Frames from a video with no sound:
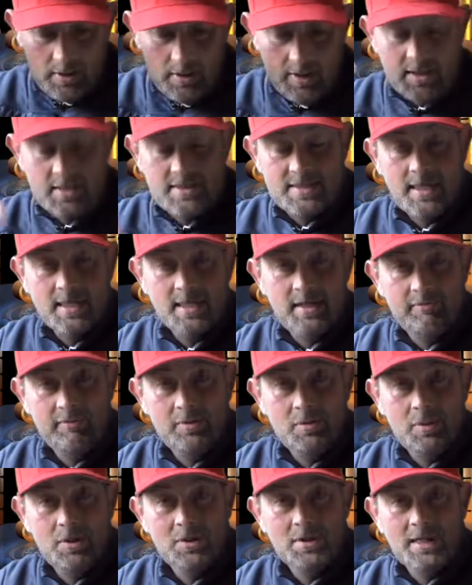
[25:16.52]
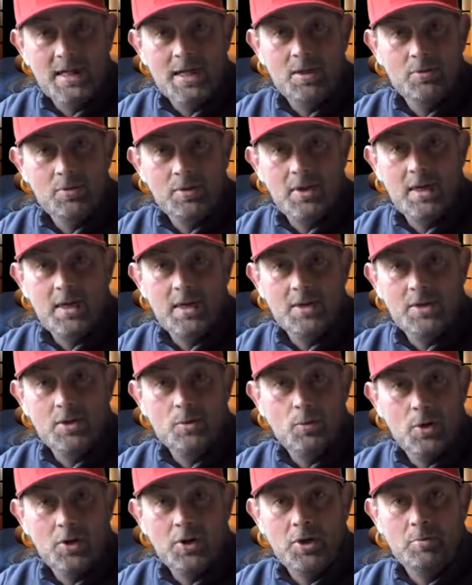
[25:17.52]
you tell everyone down there you
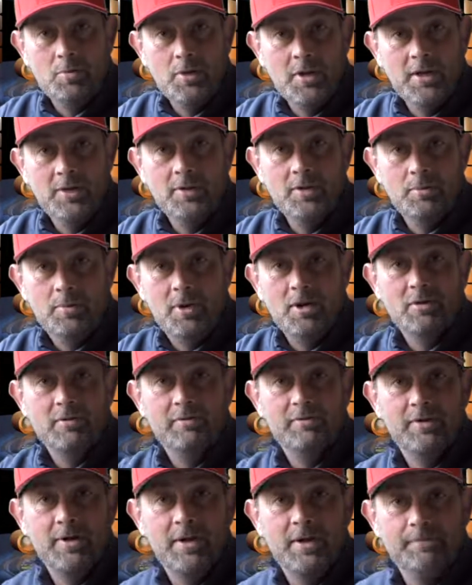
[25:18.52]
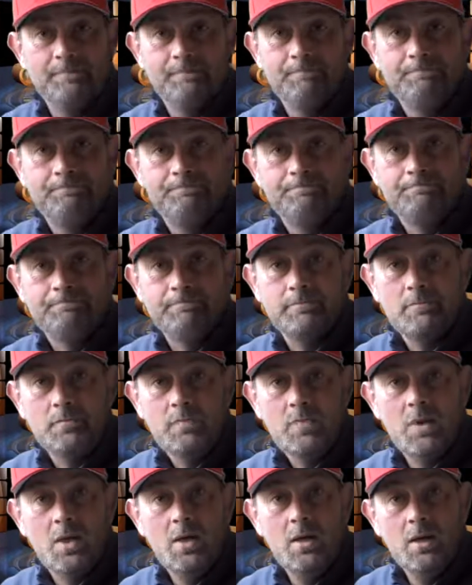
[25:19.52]
want to play at the Belfry,
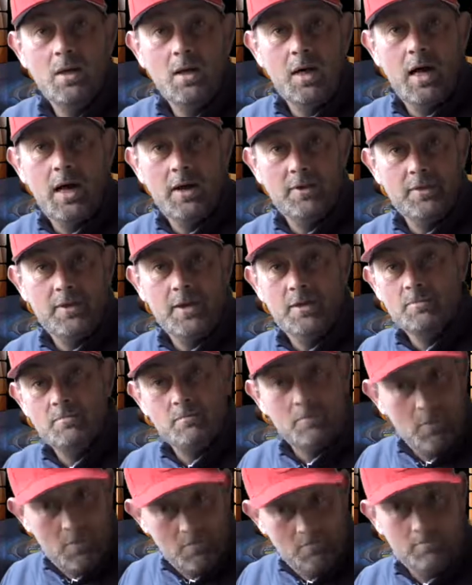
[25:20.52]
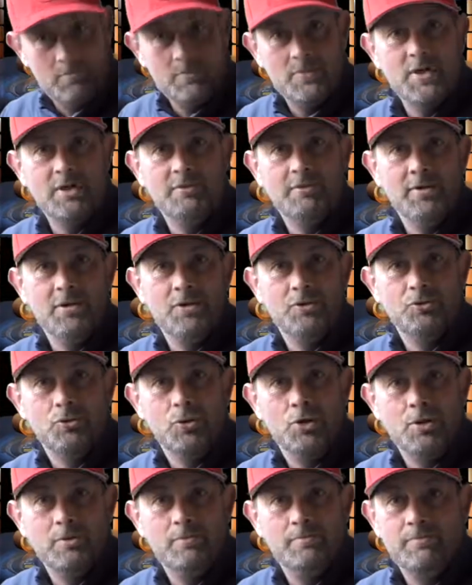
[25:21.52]
and then you're in the
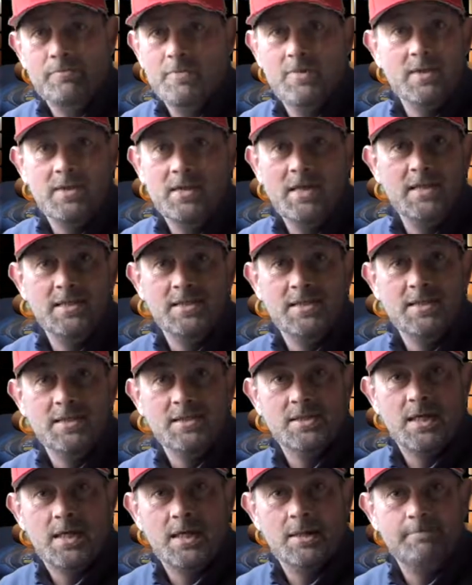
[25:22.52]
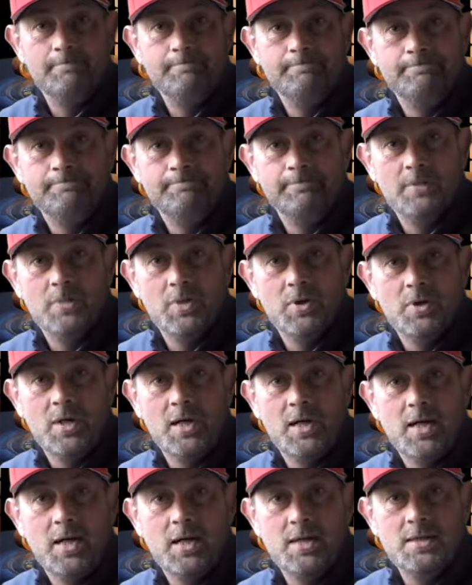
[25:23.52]
draw. Easy as that.
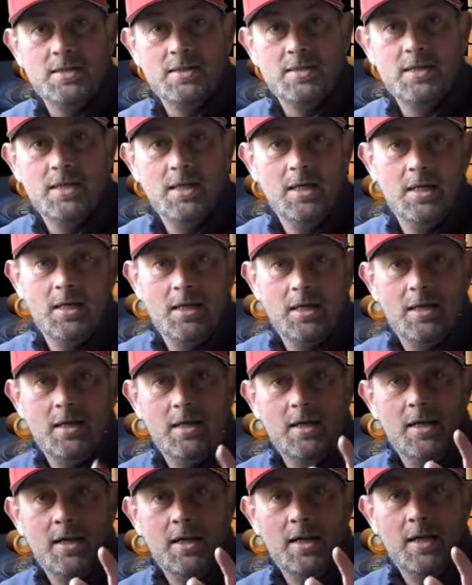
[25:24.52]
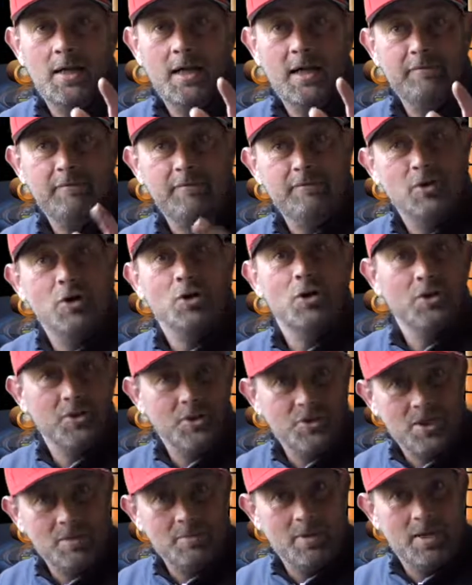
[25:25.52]
Okay guys, if you've not got the
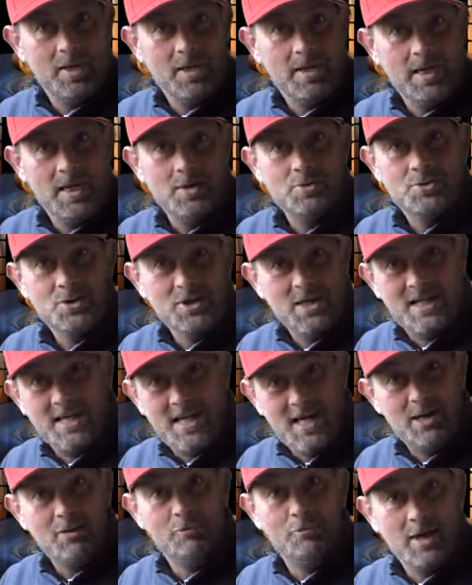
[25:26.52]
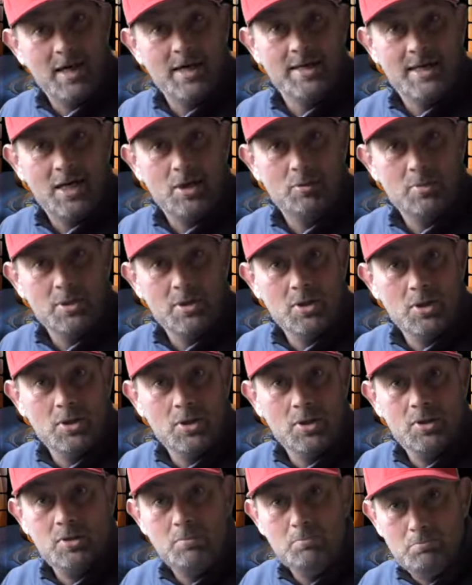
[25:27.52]
Gmail account, so you can't write down
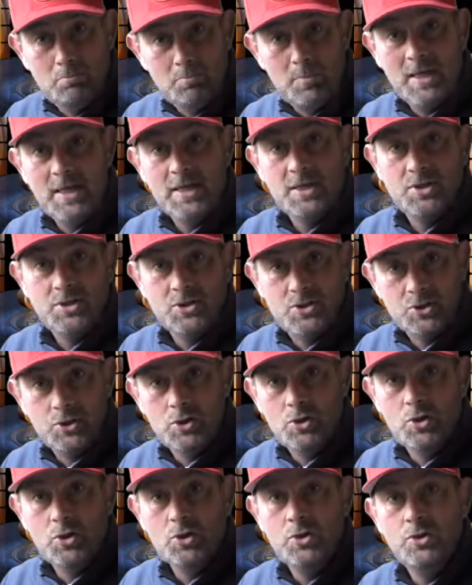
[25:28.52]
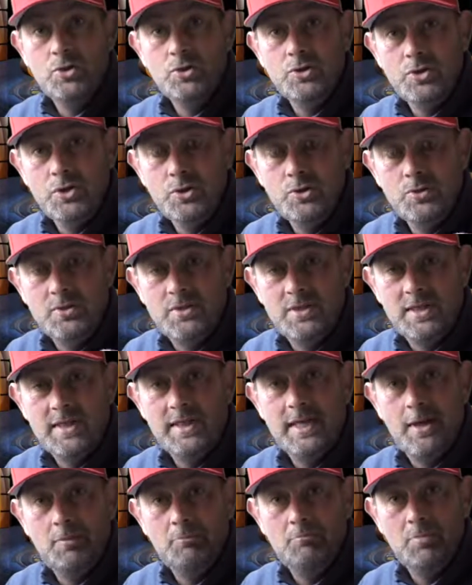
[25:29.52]
below, make sure you
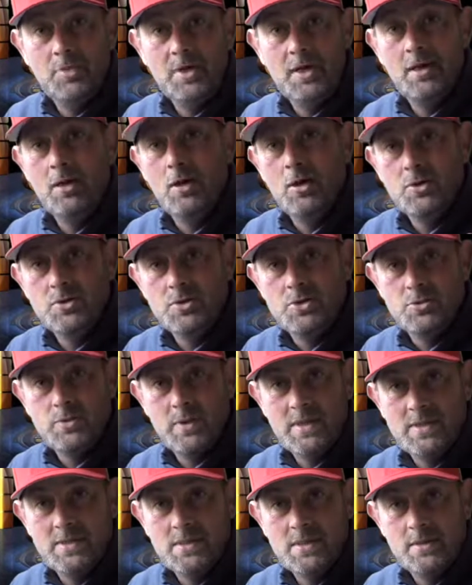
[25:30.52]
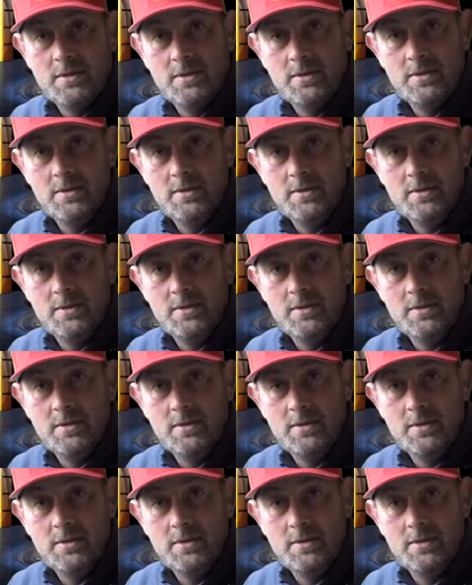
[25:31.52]
DM me on Twitter,